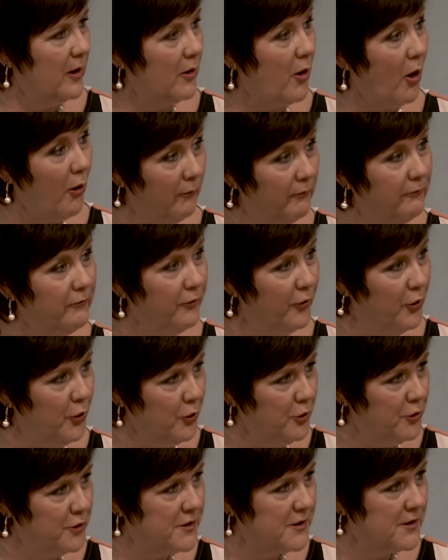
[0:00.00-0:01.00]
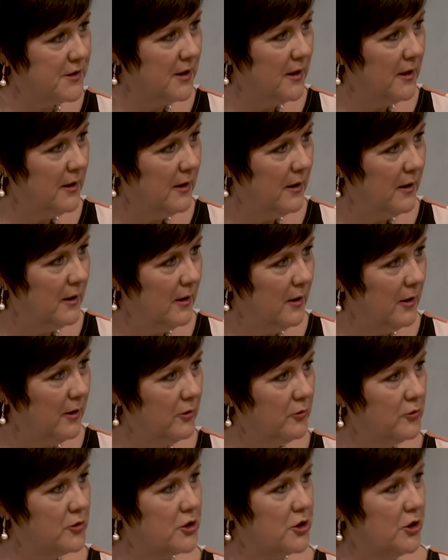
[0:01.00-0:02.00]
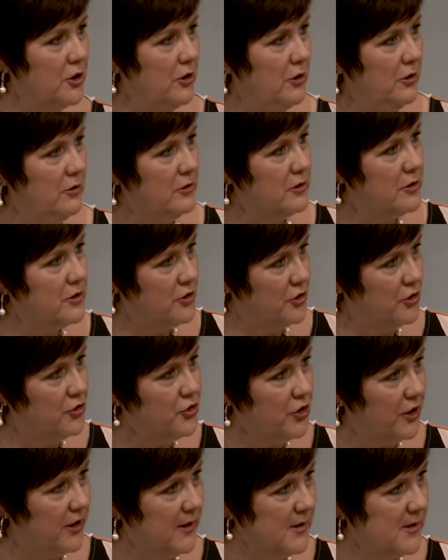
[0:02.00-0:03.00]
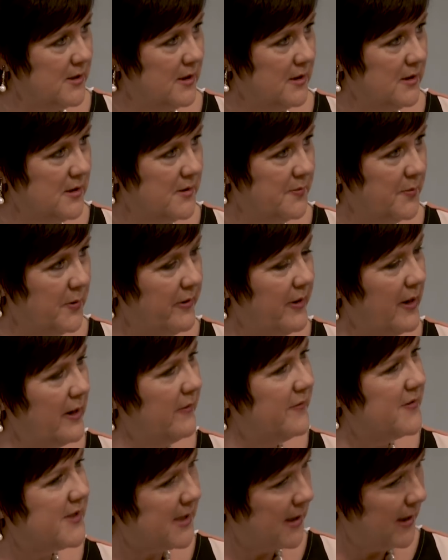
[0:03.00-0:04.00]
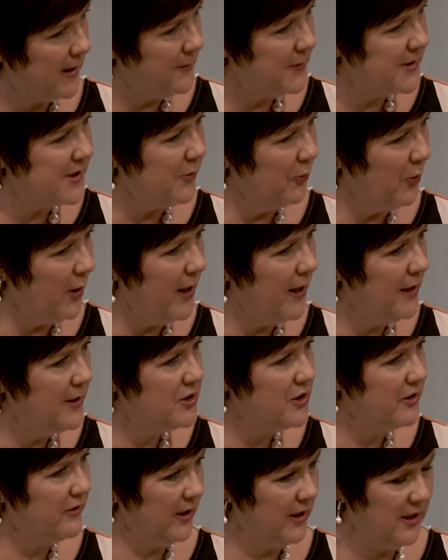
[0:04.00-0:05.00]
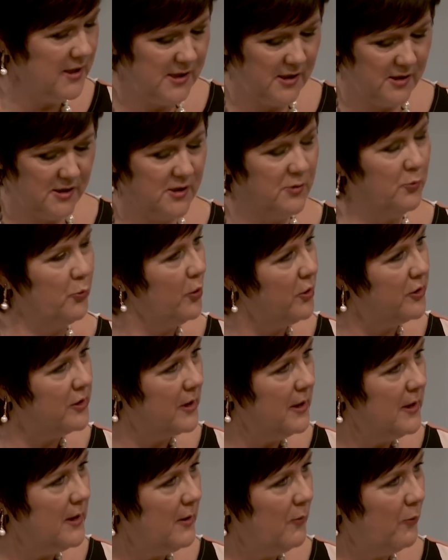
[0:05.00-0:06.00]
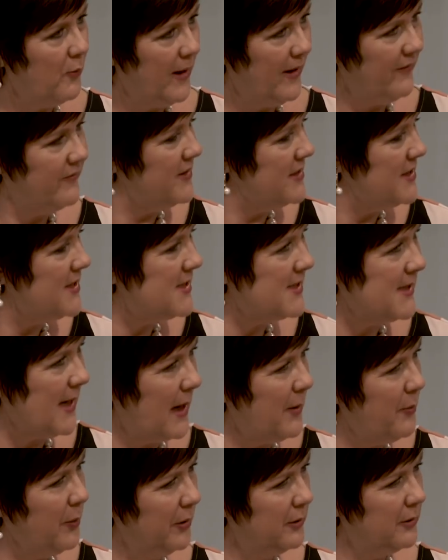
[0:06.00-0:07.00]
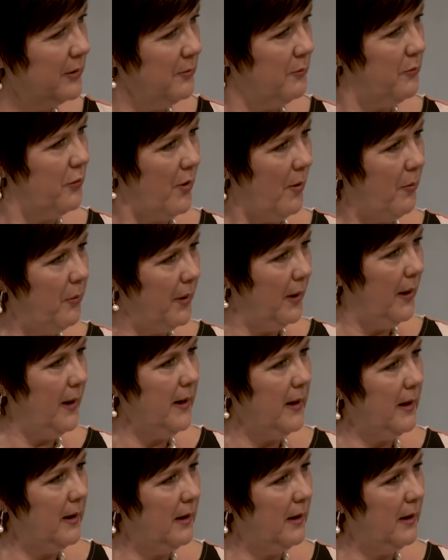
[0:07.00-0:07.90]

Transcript: converts, who turned to Jesus but then have slipped away? Do you think it's because we haven't discipled them properly?